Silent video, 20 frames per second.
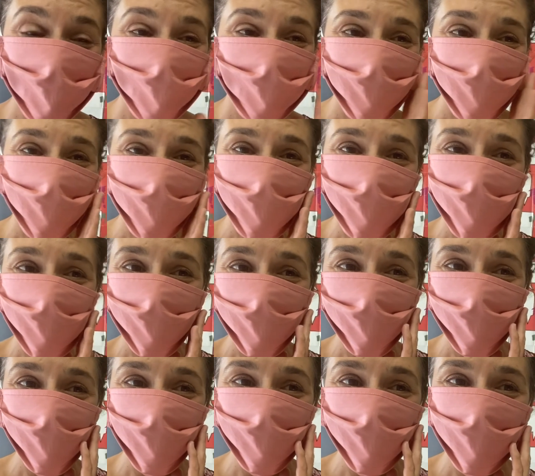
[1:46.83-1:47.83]

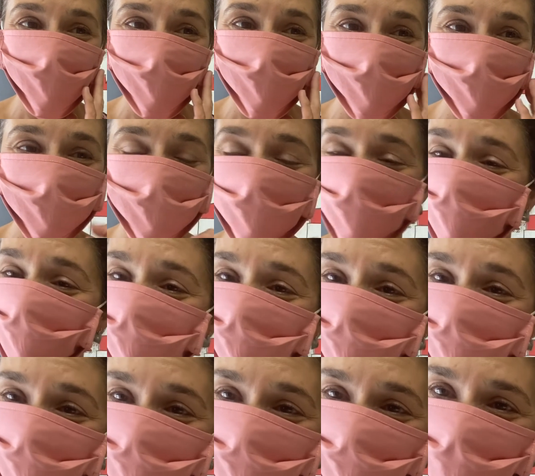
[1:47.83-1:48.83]
We've got
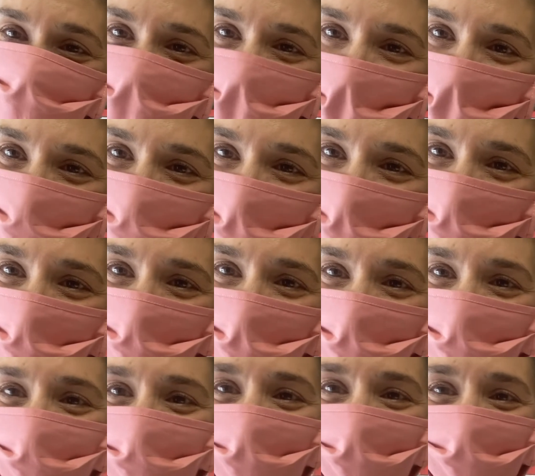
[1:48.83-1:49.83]
550 kids walking
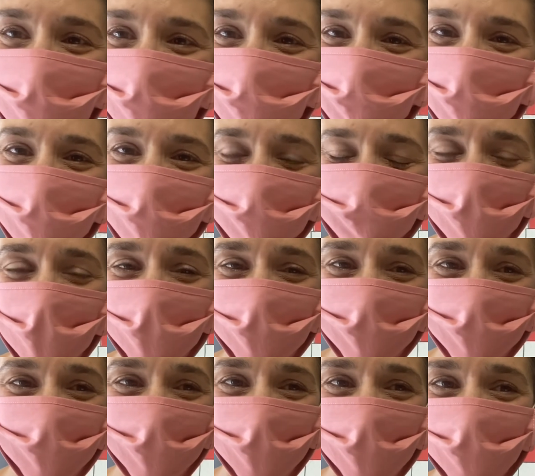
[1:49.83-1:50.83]
around wearing their face
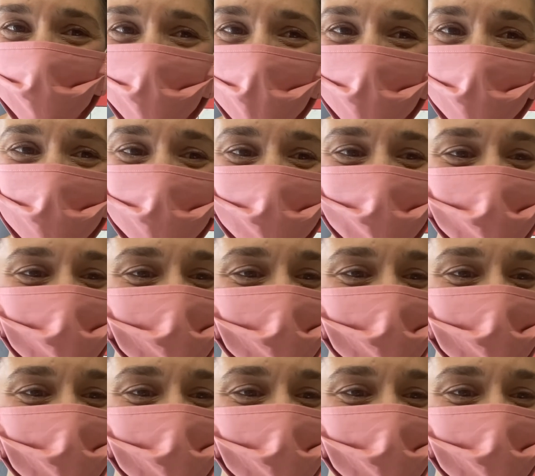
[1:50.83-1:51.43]
masks all day.